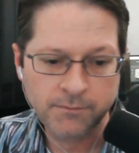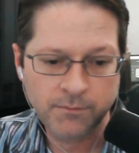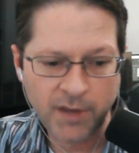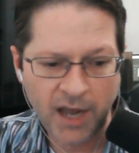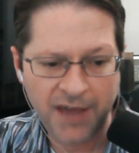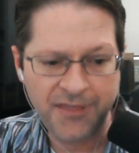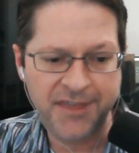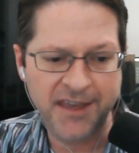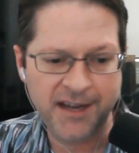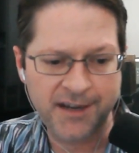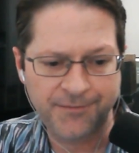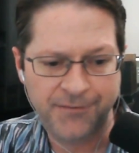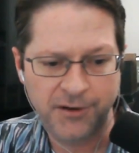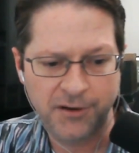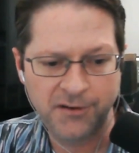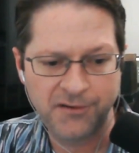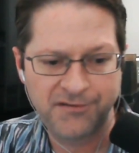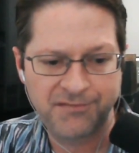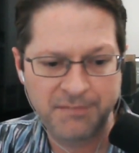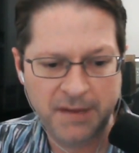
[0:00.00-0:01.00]
think if
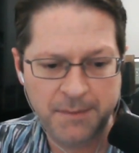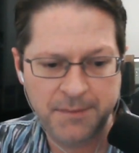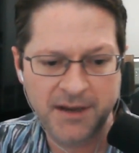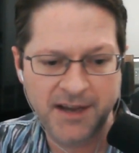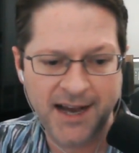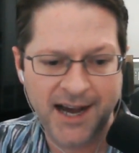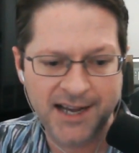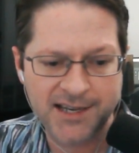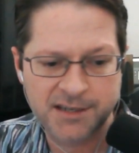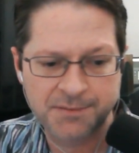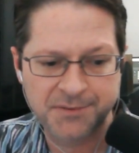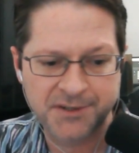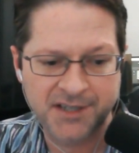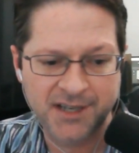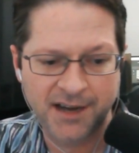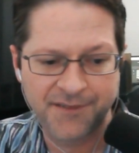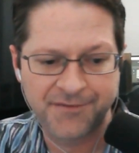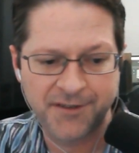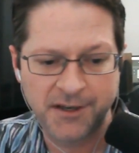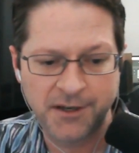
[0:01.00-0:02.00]
you've maybe got some
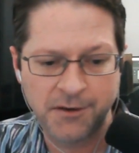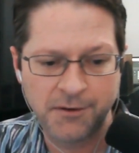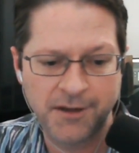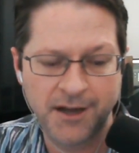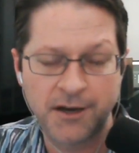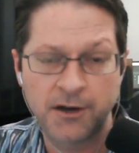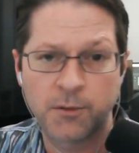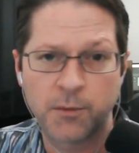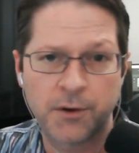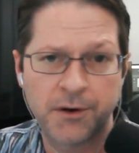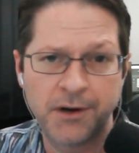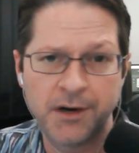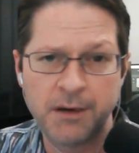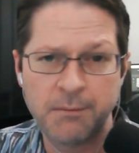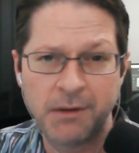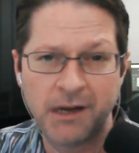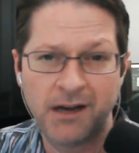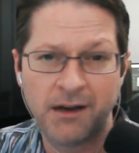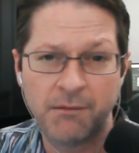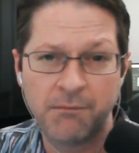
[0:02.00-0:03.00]
stuff in you that you're worried
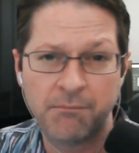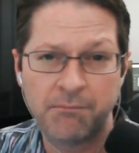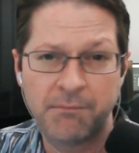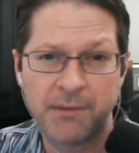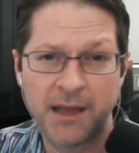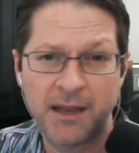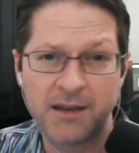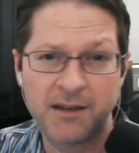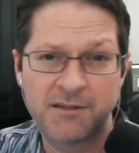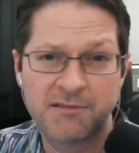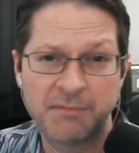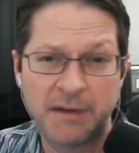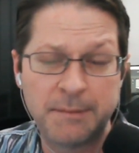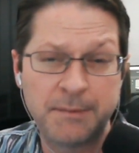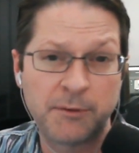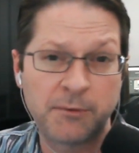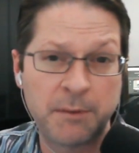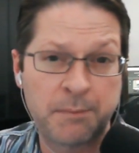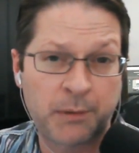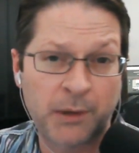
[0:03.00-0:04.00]
about that's maybe
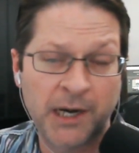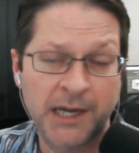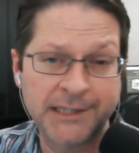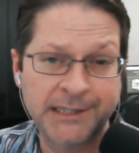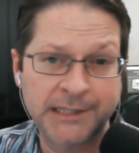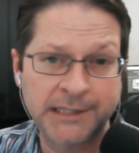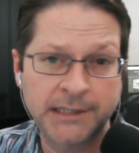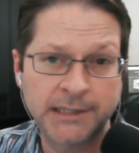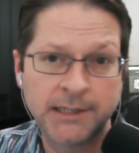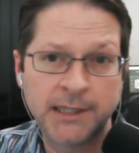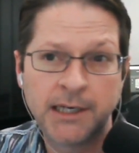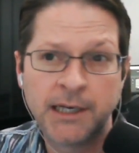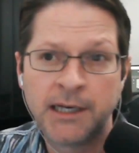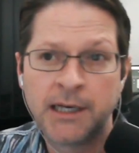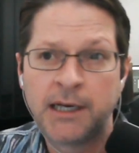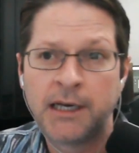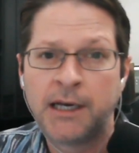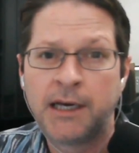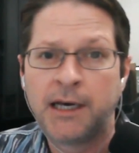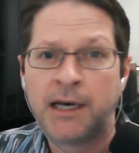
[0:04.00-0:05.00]
repressed,
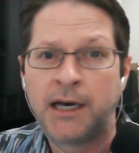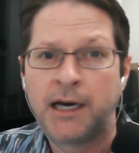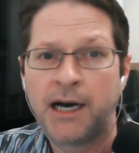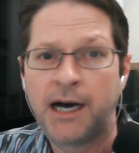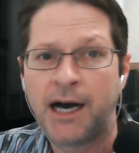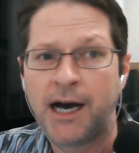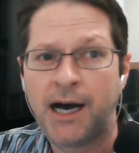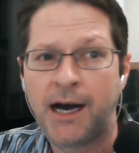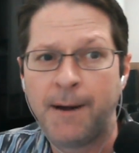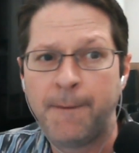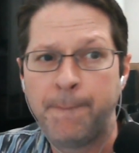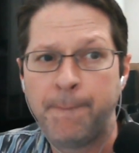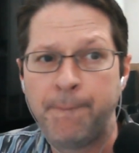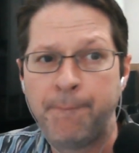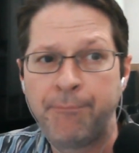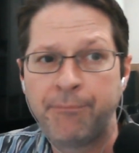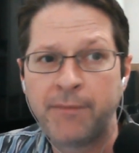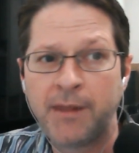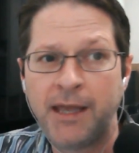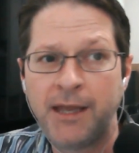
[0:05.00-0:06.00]

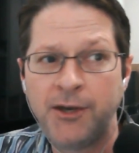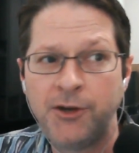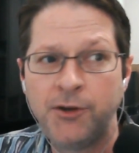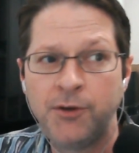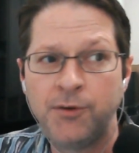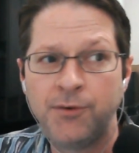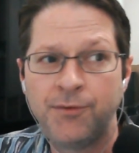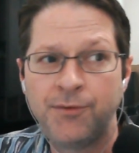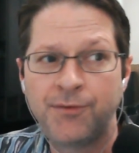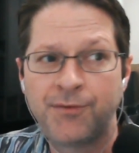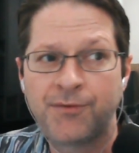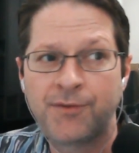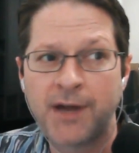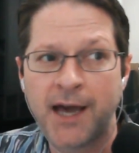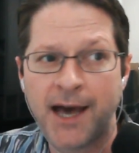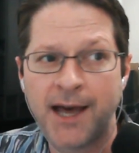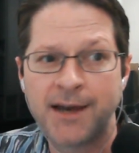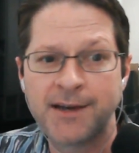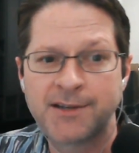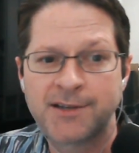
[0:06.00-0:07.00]
and you've
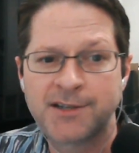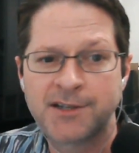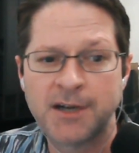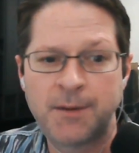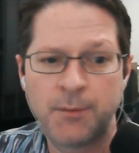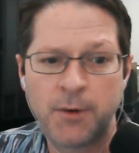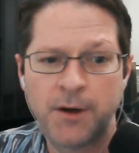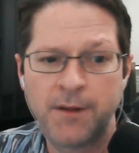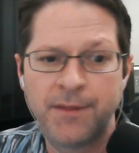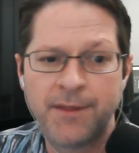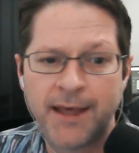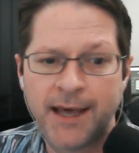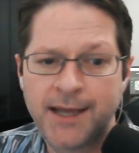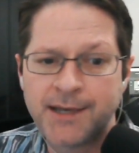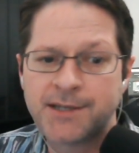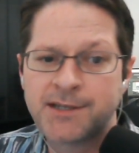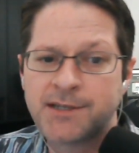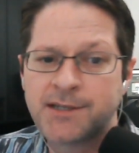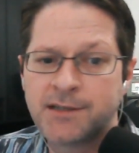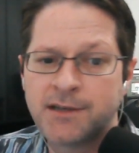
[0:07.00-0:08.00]
got someone
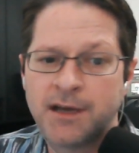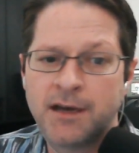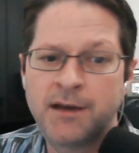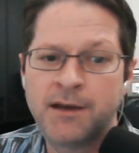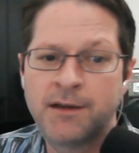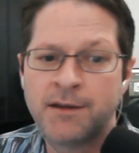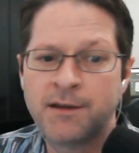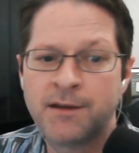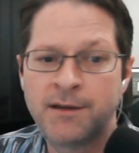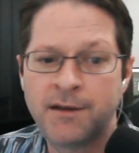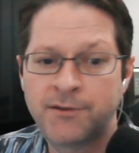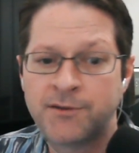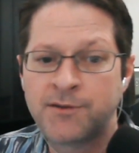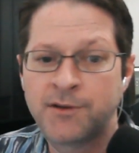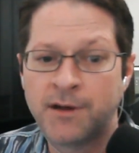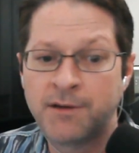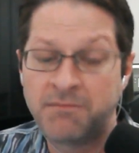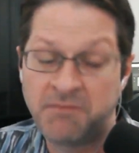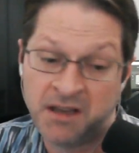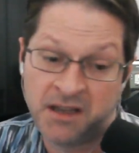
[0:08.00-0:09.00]
that's a
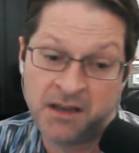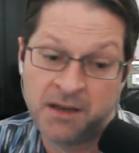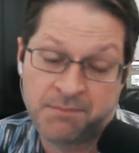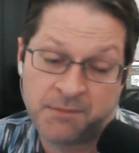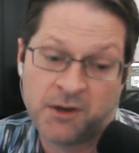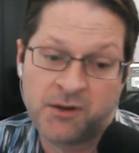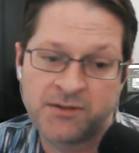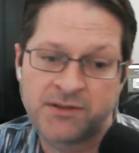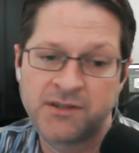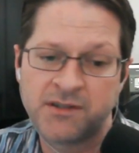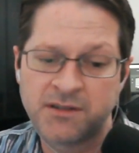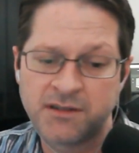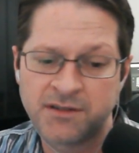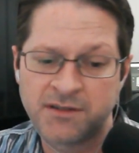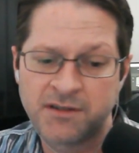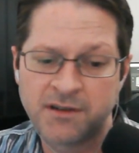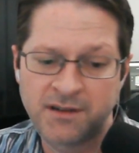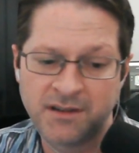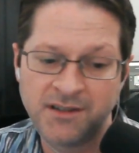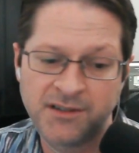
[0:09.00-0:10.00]
hypnosis,
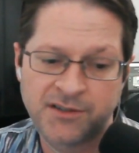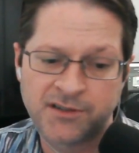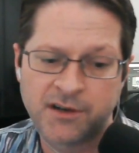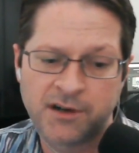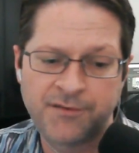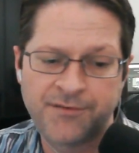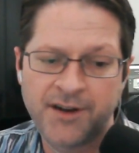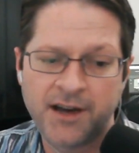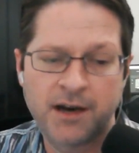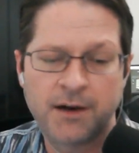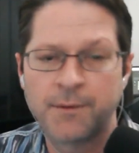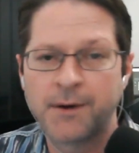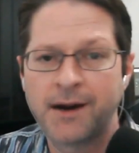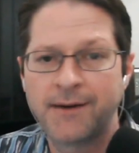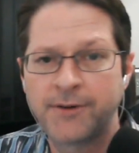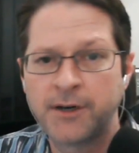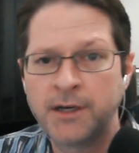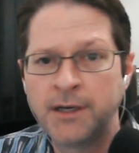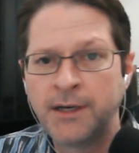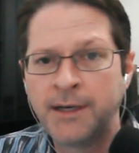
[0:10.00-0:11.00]
at least certified or
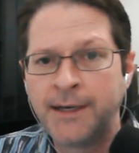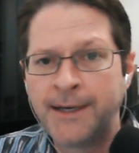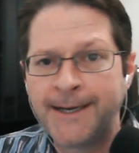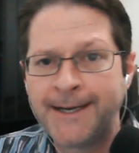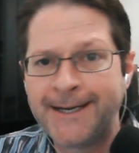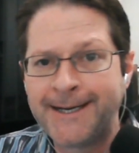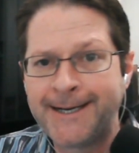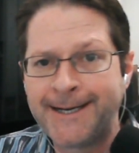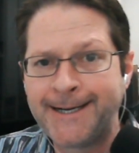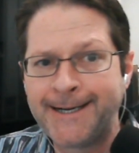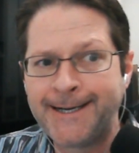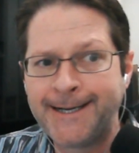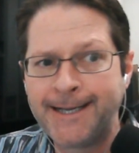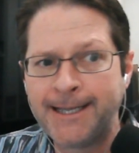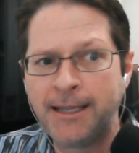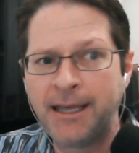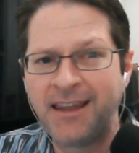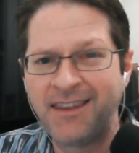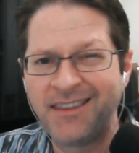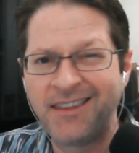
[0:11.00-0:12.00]
whatever,
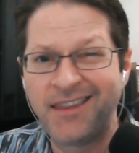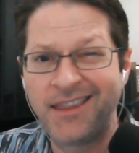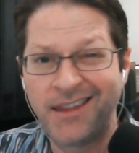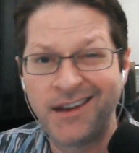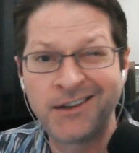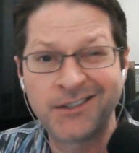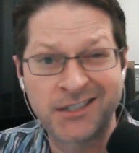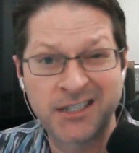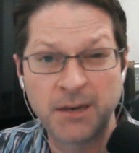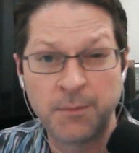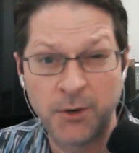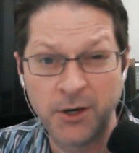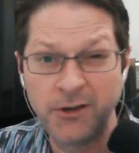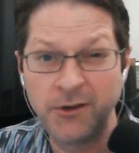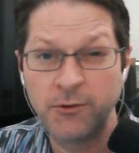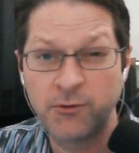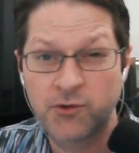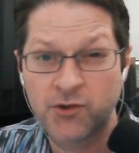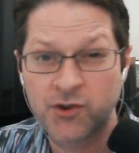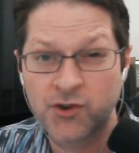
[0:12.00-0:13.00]
and there's someone
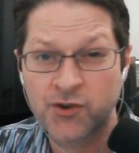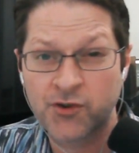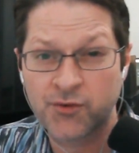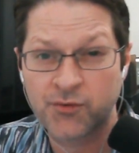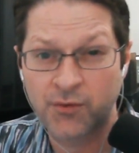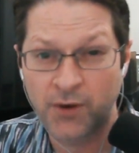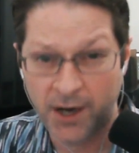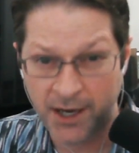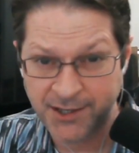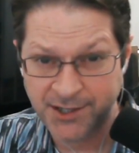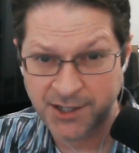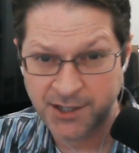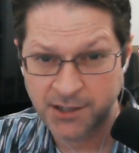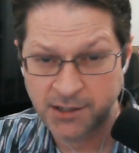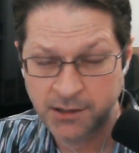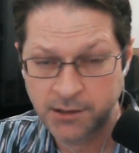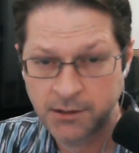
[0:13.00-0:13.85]
you trust,